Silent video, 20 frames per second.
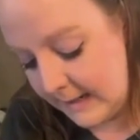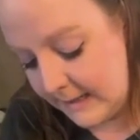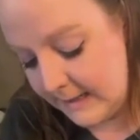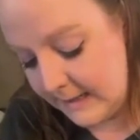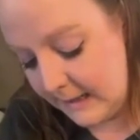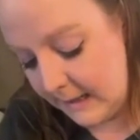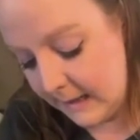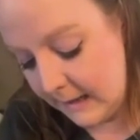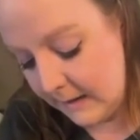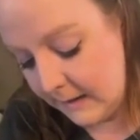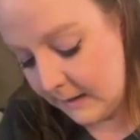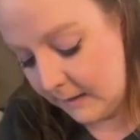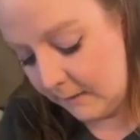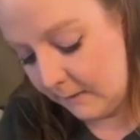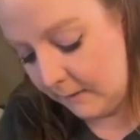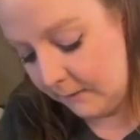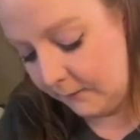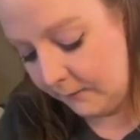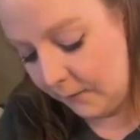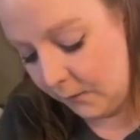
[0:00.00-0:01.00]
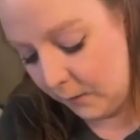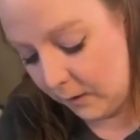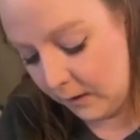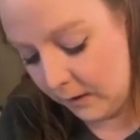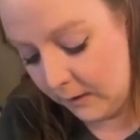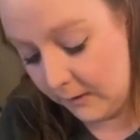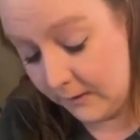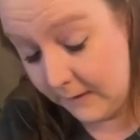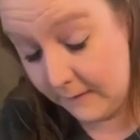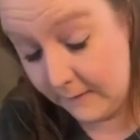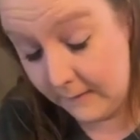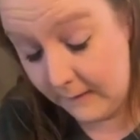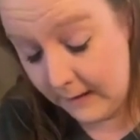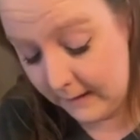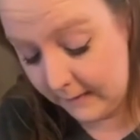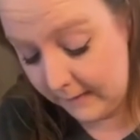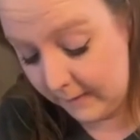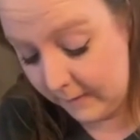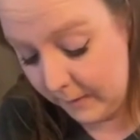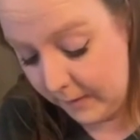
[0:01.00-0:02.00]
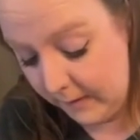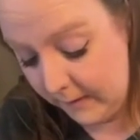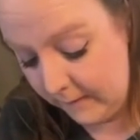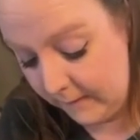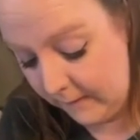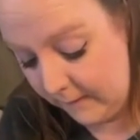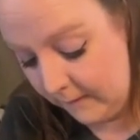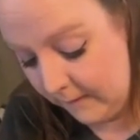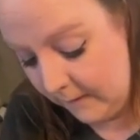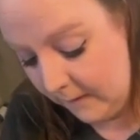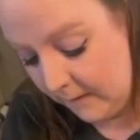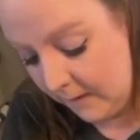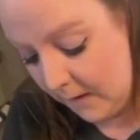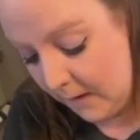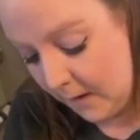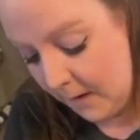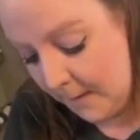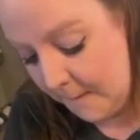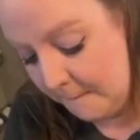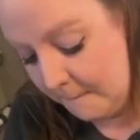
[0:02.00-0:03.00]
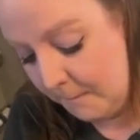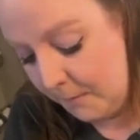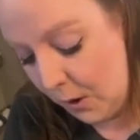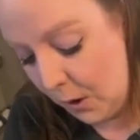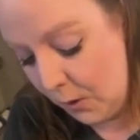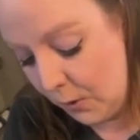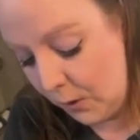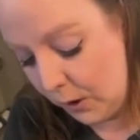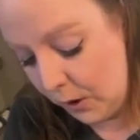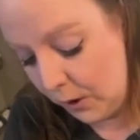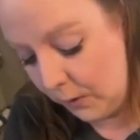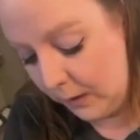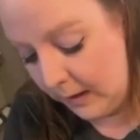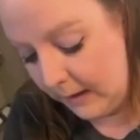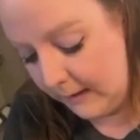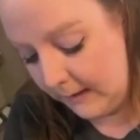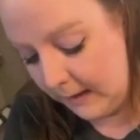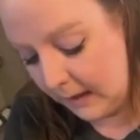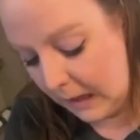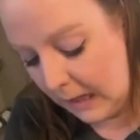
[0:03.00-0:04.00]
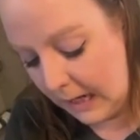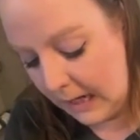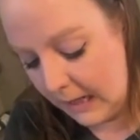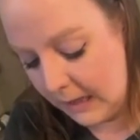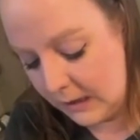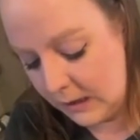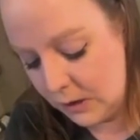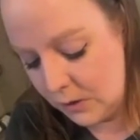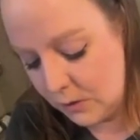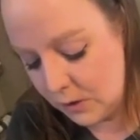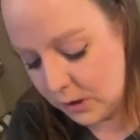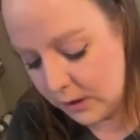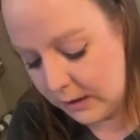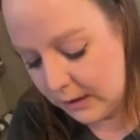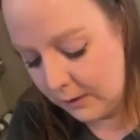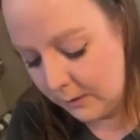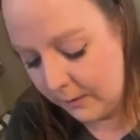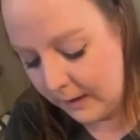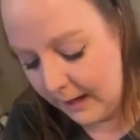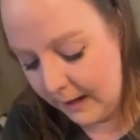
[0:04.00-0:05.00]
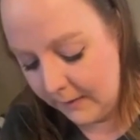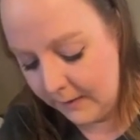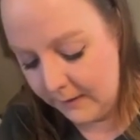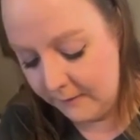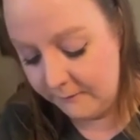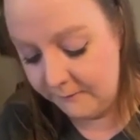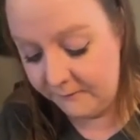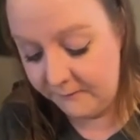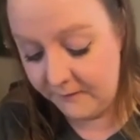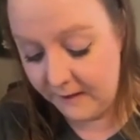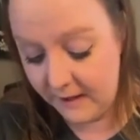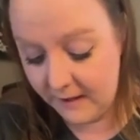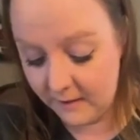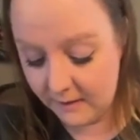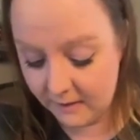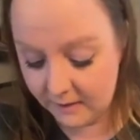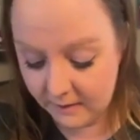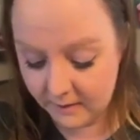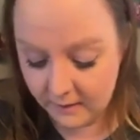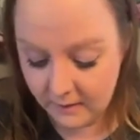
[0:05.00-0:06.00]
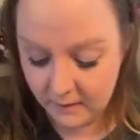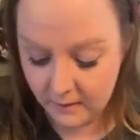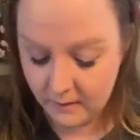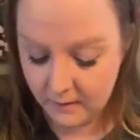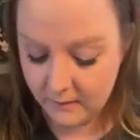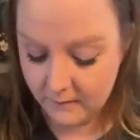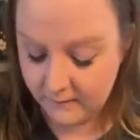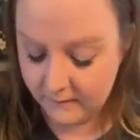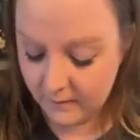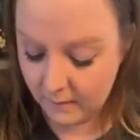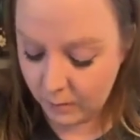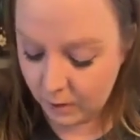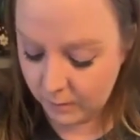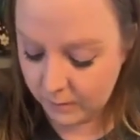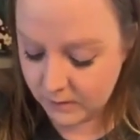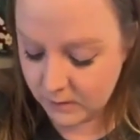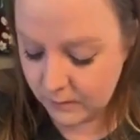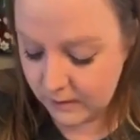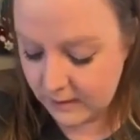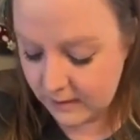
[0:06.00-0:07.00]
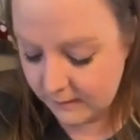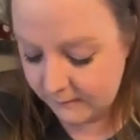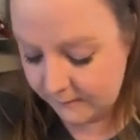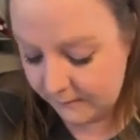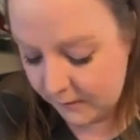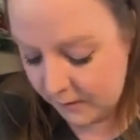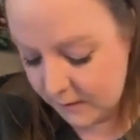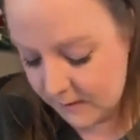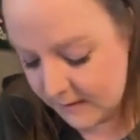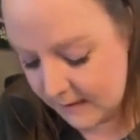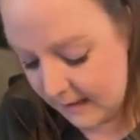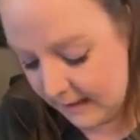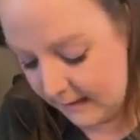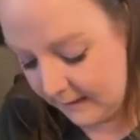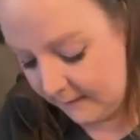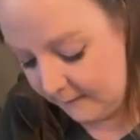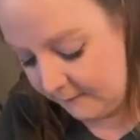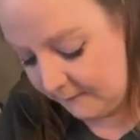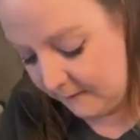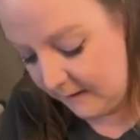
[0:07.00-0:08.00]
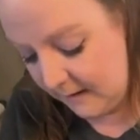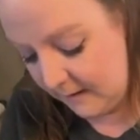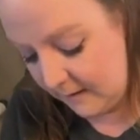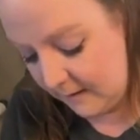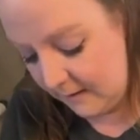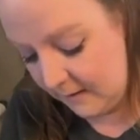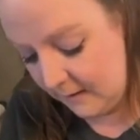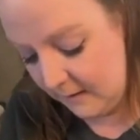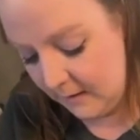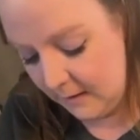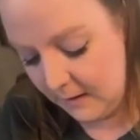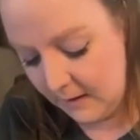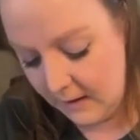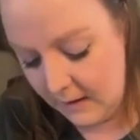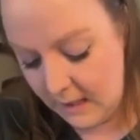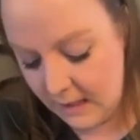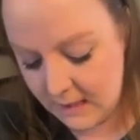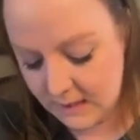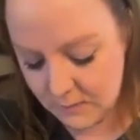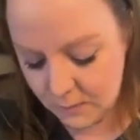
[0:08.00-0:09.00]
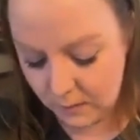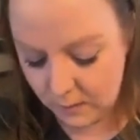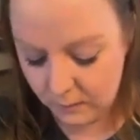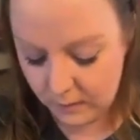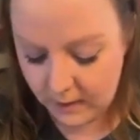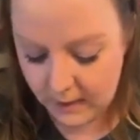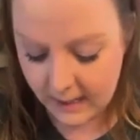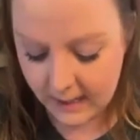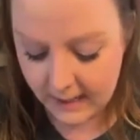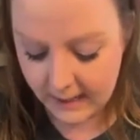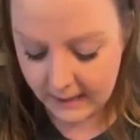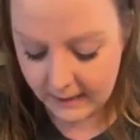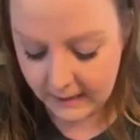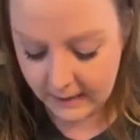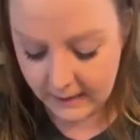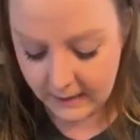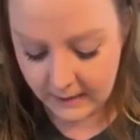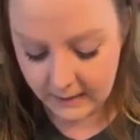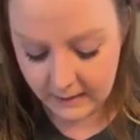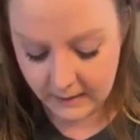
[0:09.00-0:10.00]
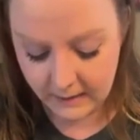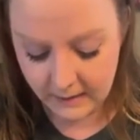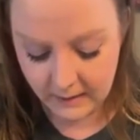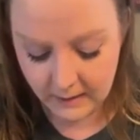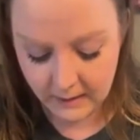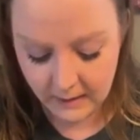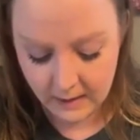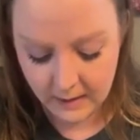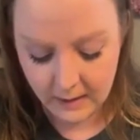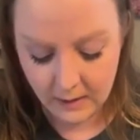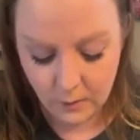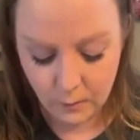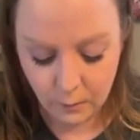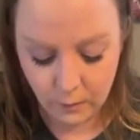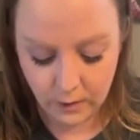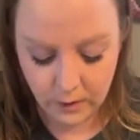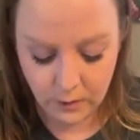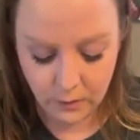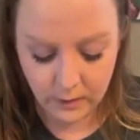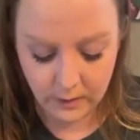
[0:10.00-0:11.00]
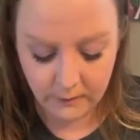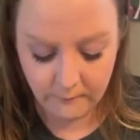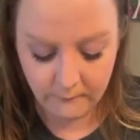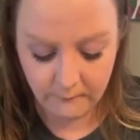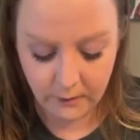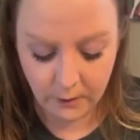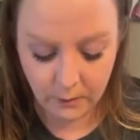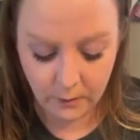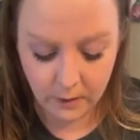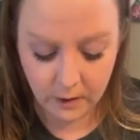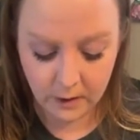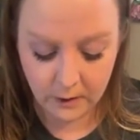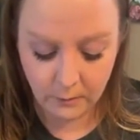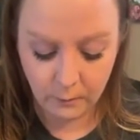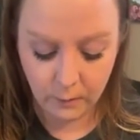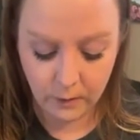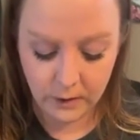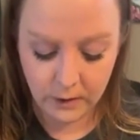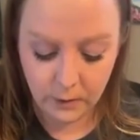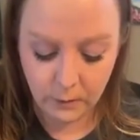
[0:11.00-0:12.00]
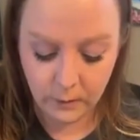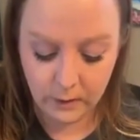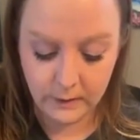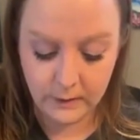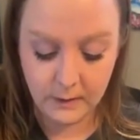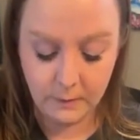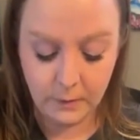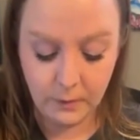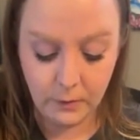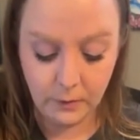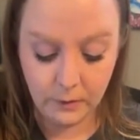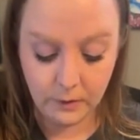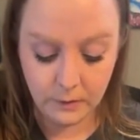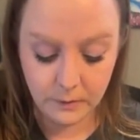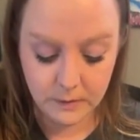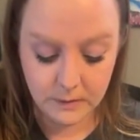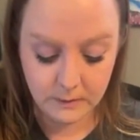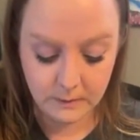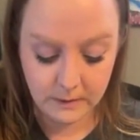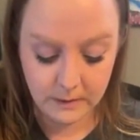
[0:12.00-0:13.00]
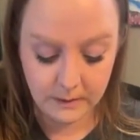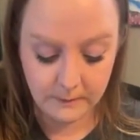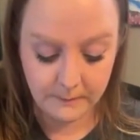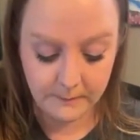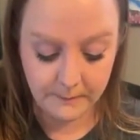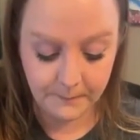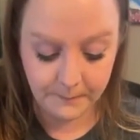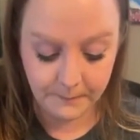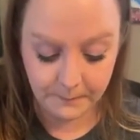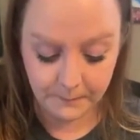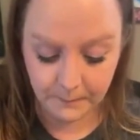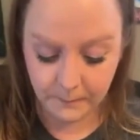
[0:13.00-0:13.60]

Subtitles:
ideas for this next month's BOGO in there, usually around the 5th. Somewhere between the 1st and the 5th is when we add in where you can vote on what you want the BOGO to be.